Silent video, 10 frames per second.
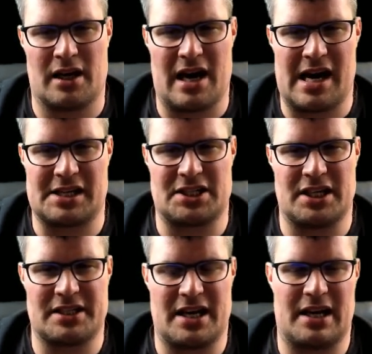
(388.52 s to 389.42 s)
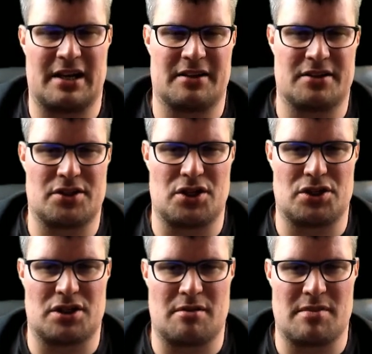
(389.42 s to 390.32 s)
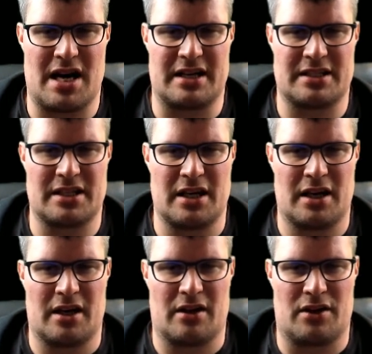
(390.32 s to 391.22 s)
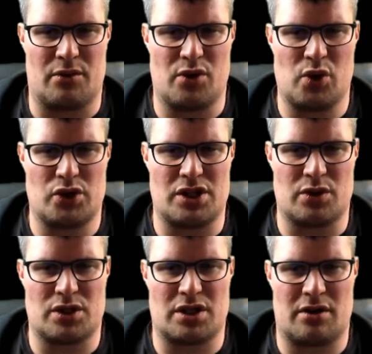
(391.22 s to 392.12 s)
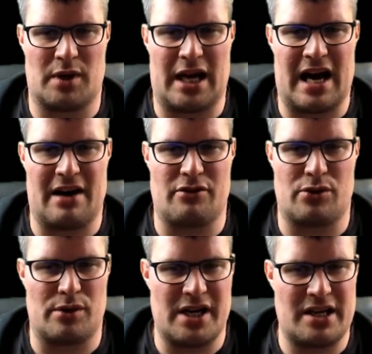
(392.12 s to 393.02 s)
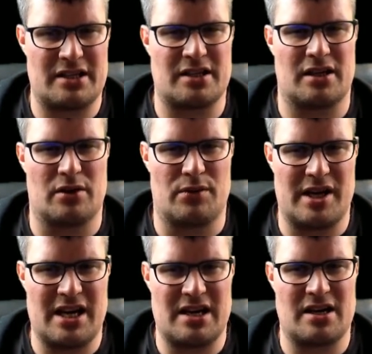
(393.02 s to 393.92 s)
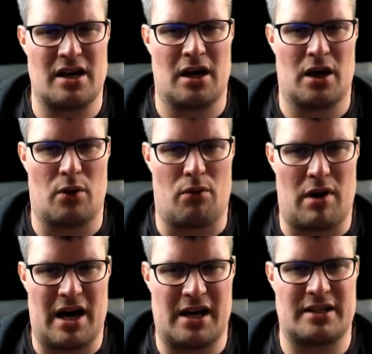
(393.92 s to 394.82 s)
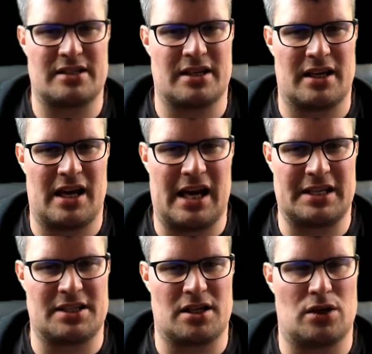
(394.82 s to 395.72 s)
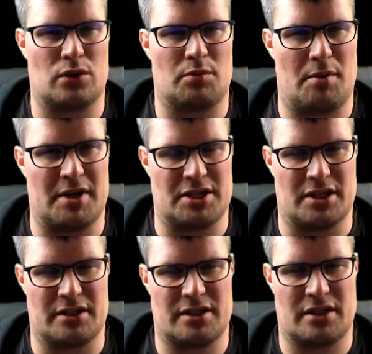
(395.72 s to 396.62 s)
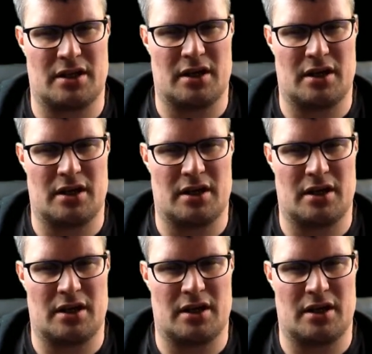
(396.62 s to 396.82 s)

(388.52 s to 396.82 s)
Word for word: actually telling the system that the root user will have read, read, write, execute permissions.